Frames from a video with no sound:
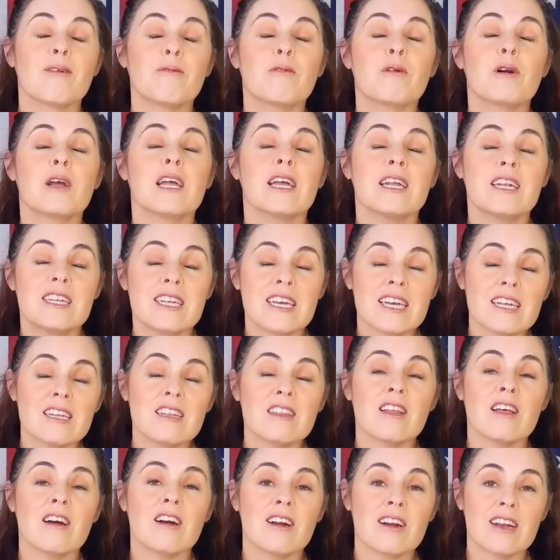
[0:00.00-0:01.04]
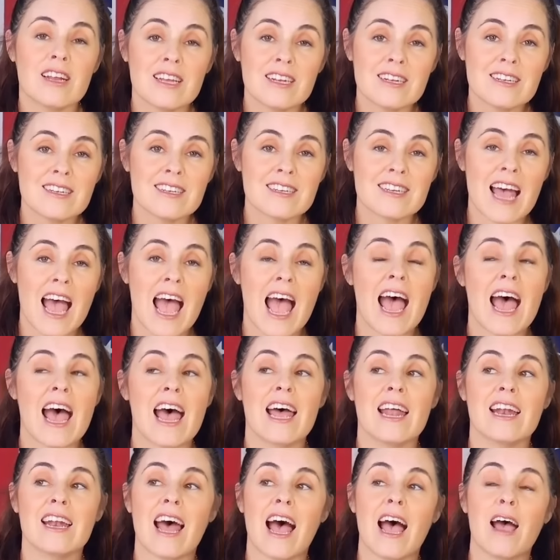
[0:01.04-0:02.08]
We did learn it,
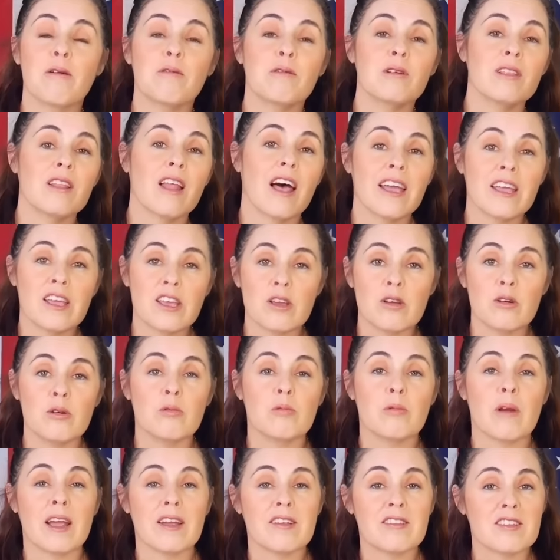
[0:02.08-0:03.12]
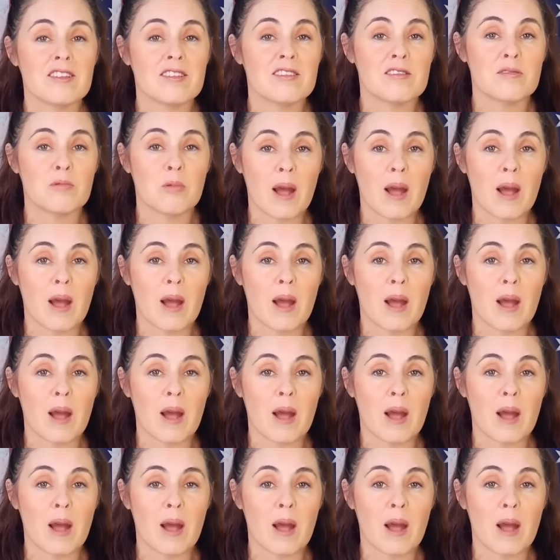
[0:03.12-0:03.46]
and I would like you racist